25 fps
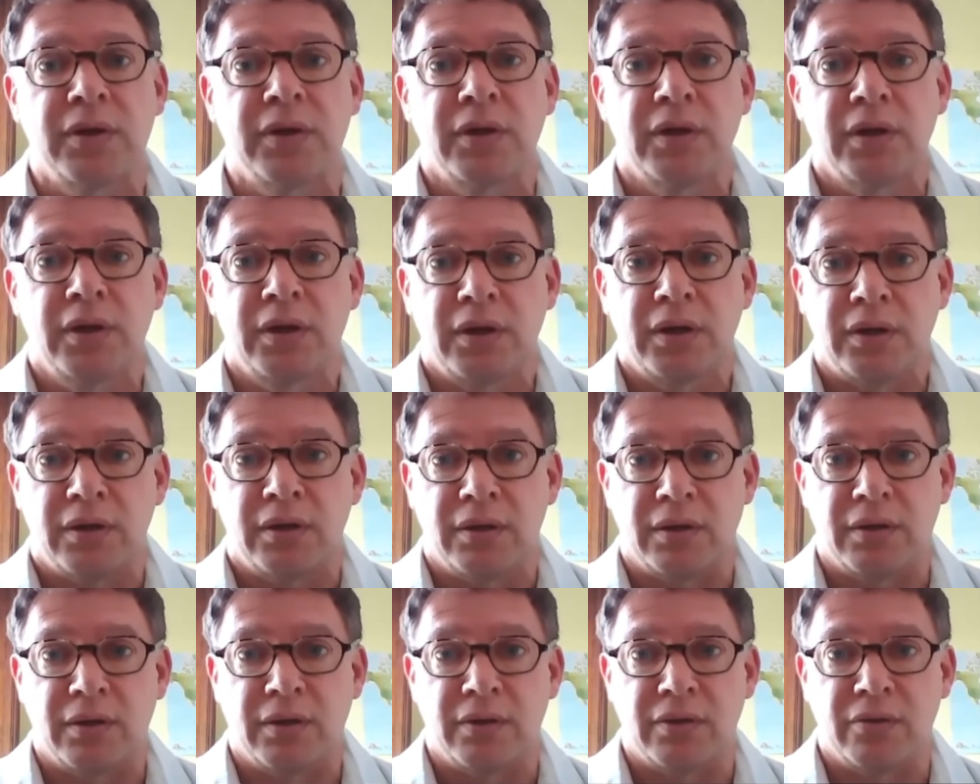
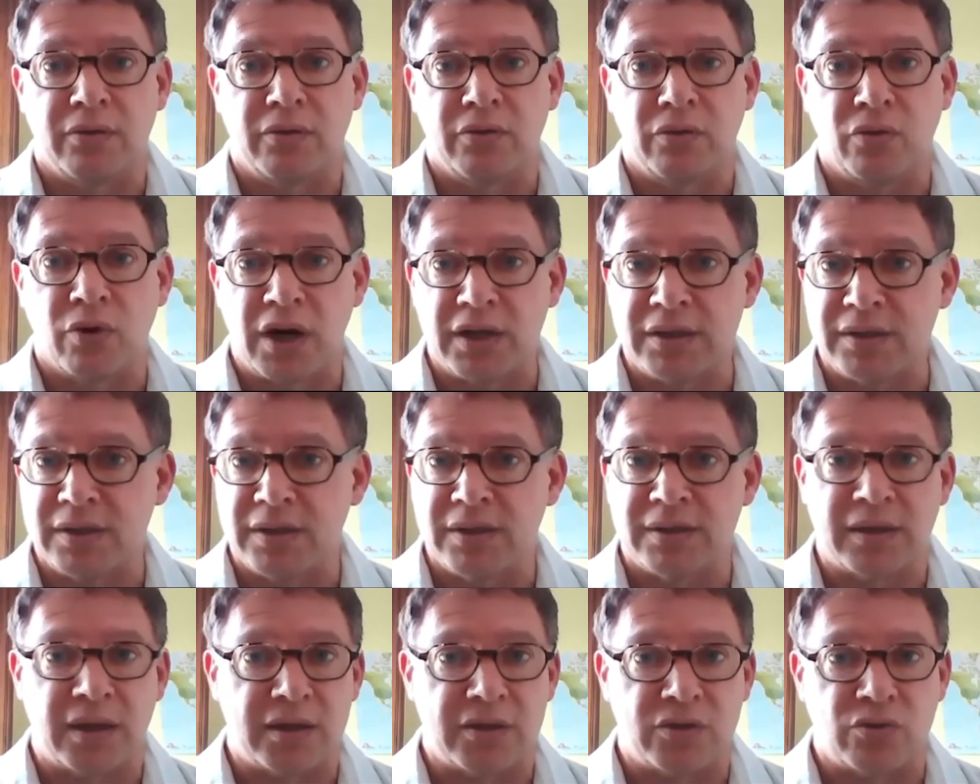The crisis
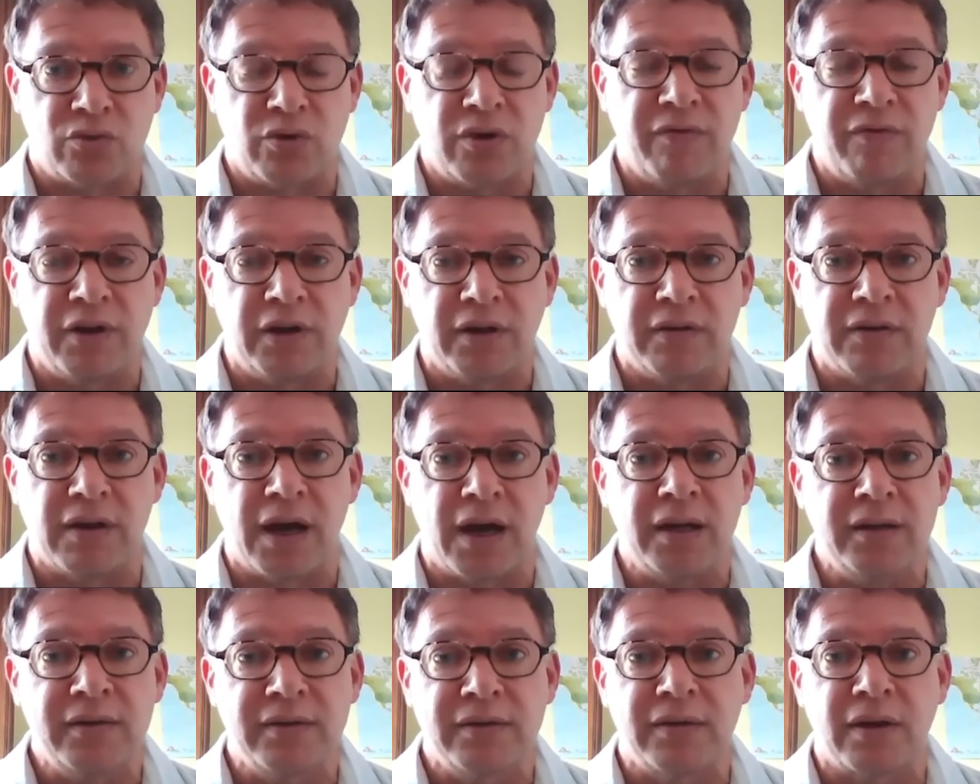has revealed
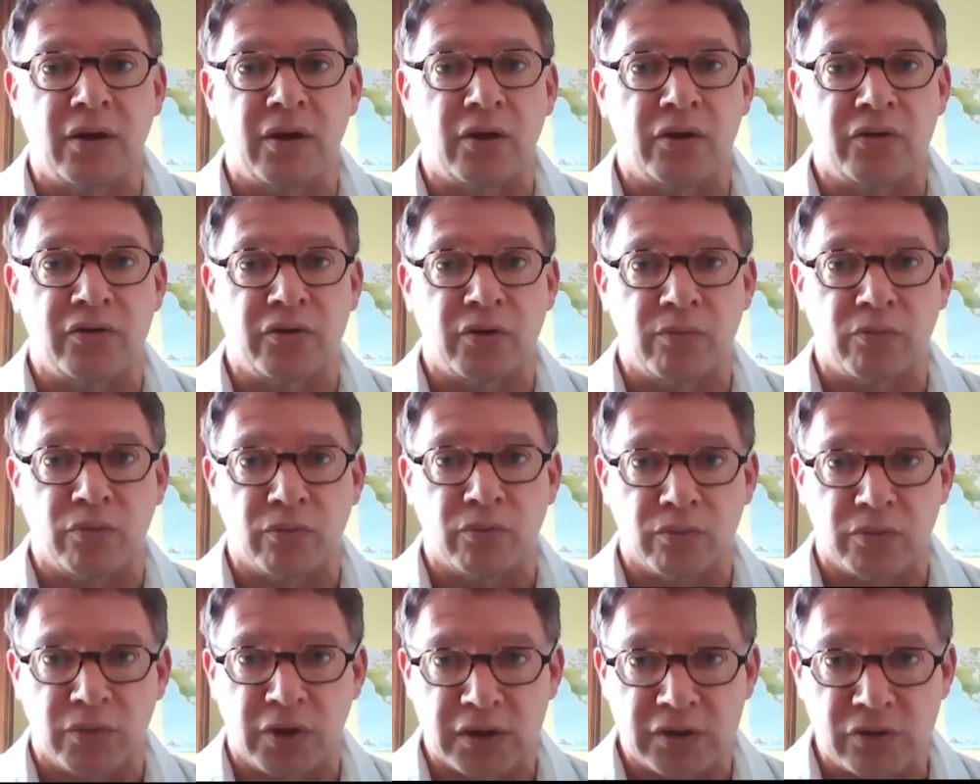that there are some
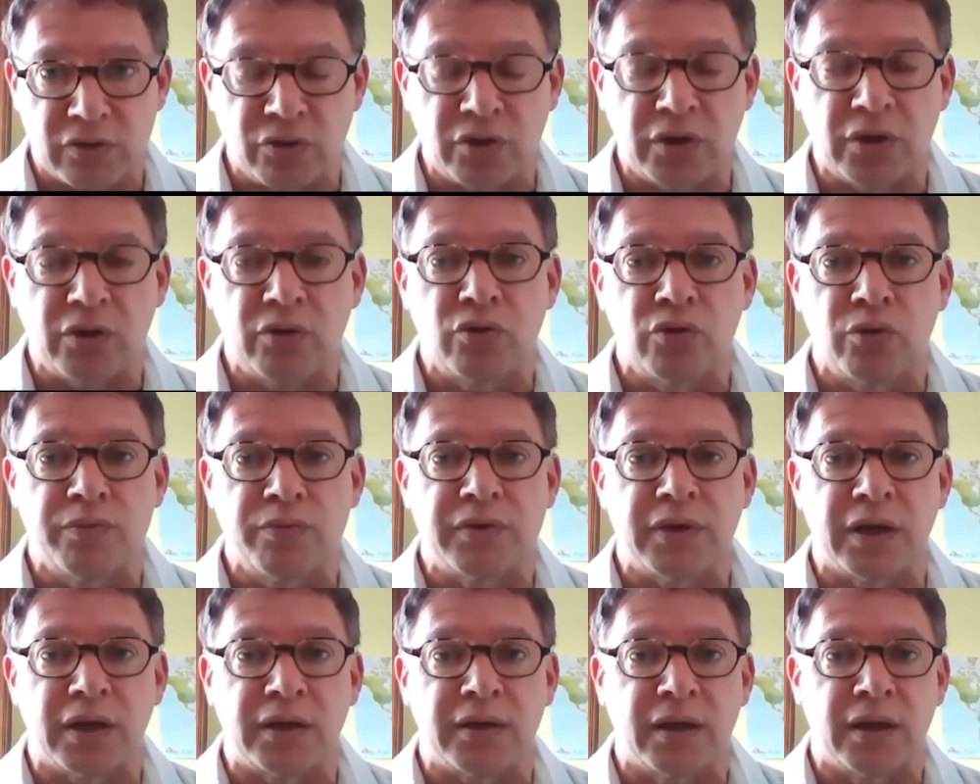excluded groups
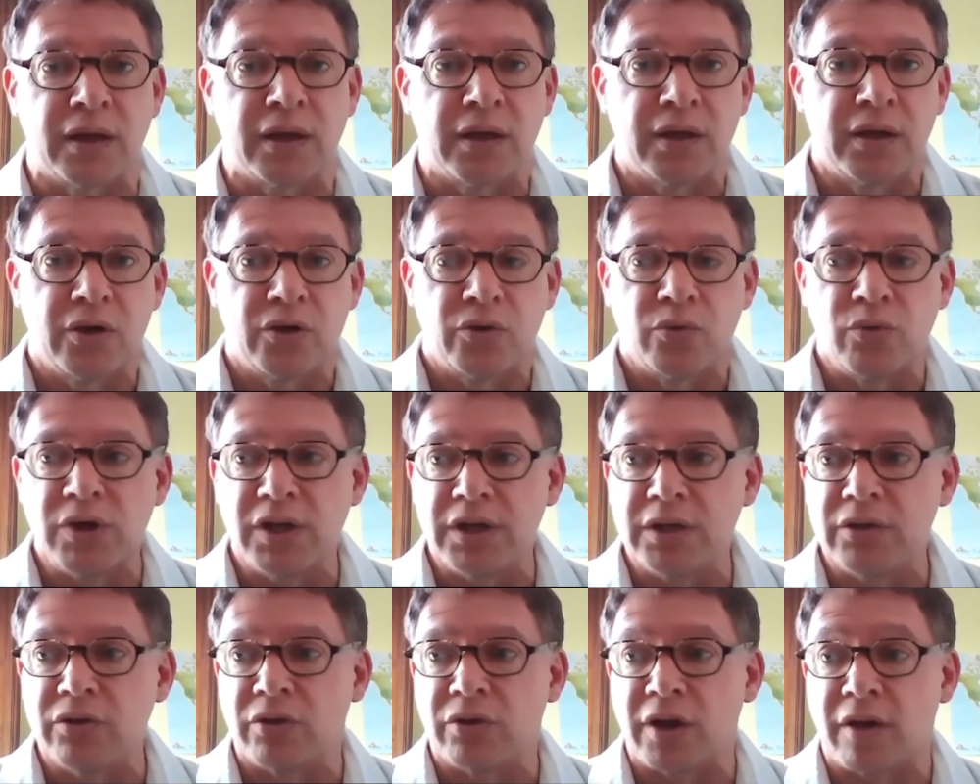that really
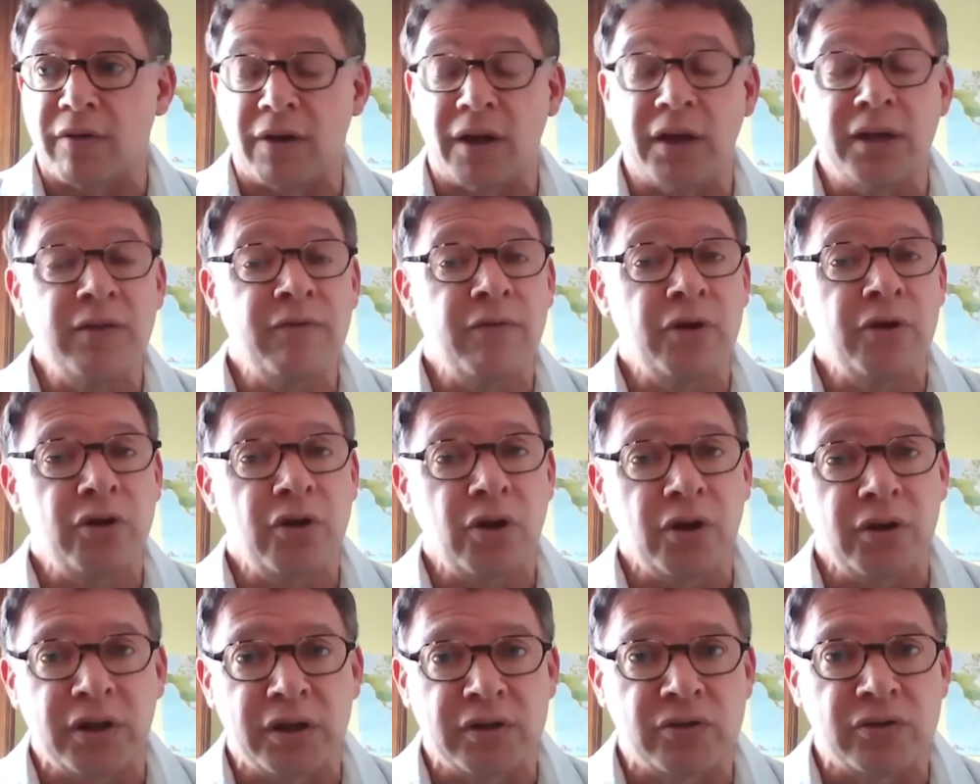don't have, and even not
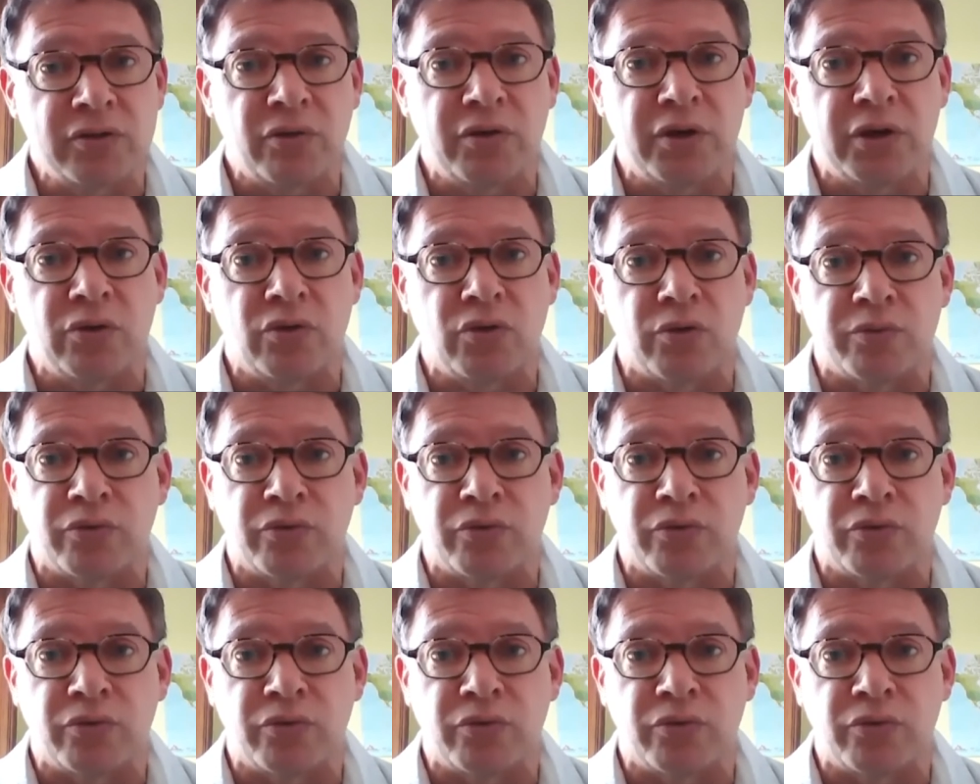excluded groups.